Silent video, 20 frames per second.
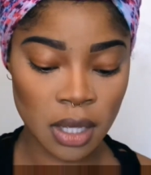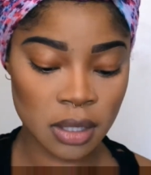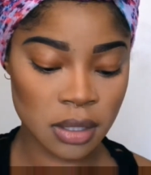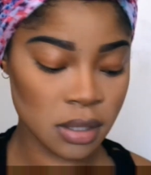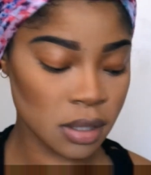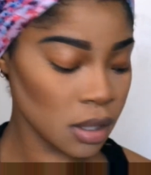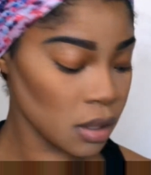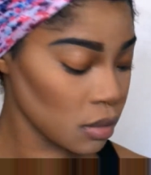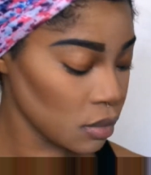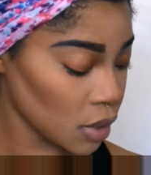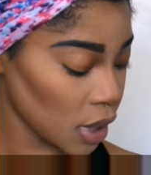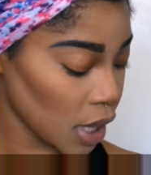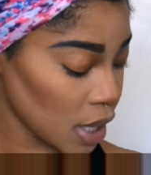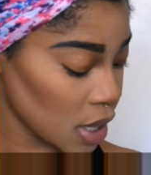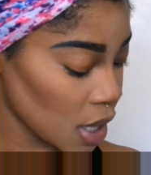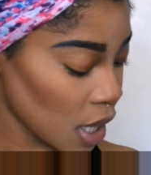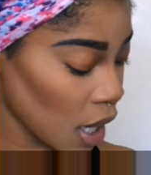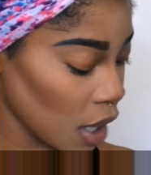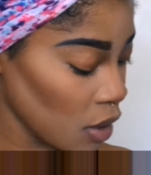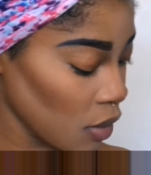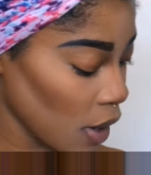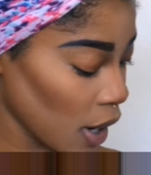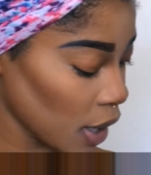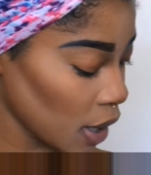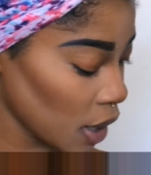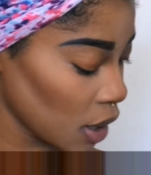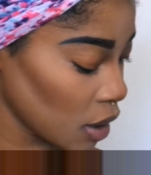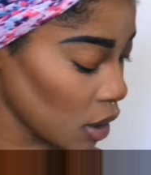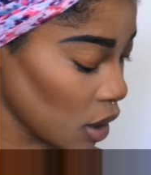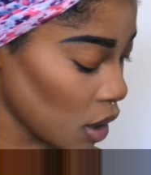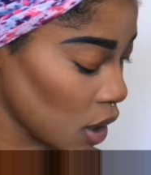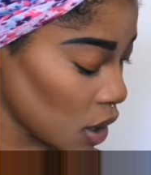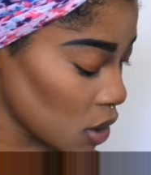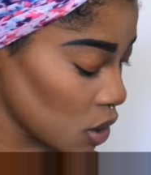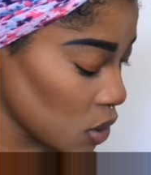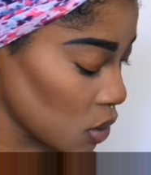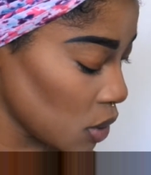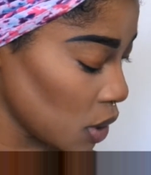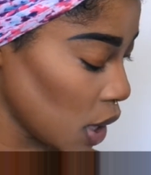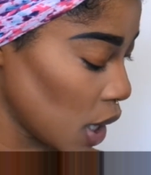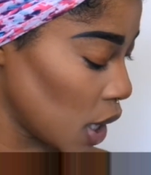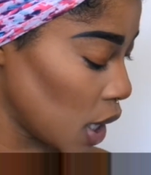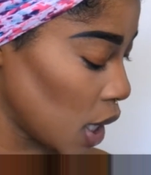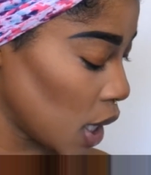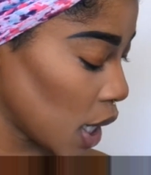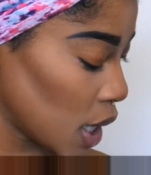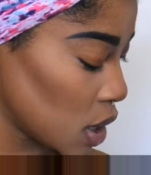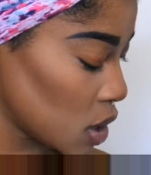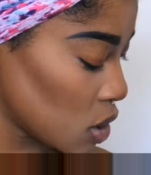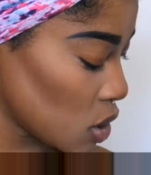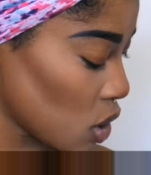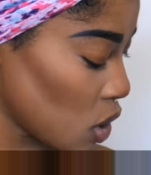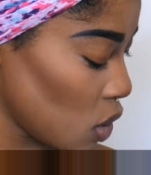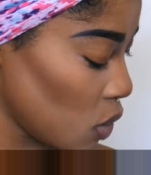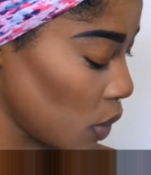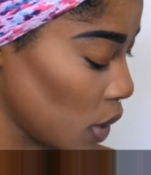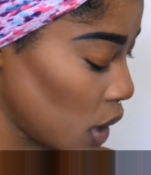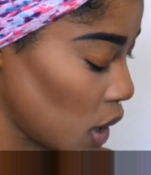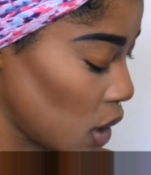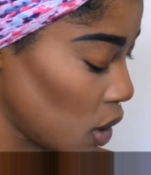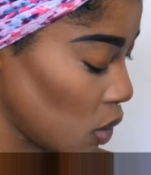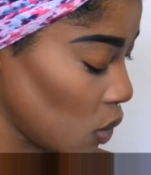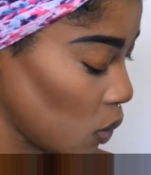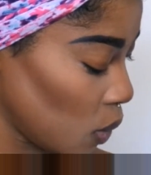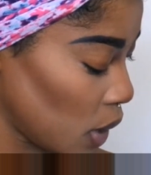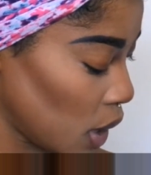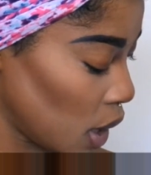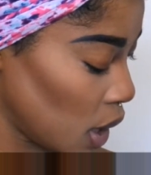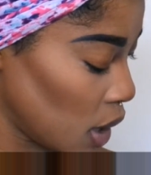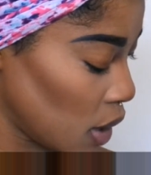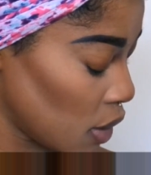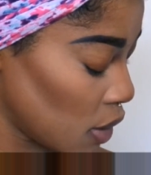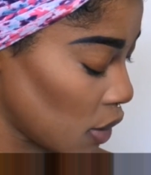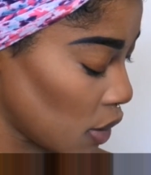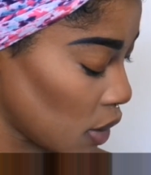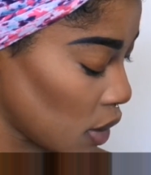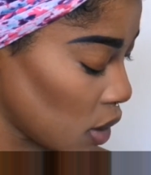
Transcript: So that's how you highlight and contour. And then I just go in with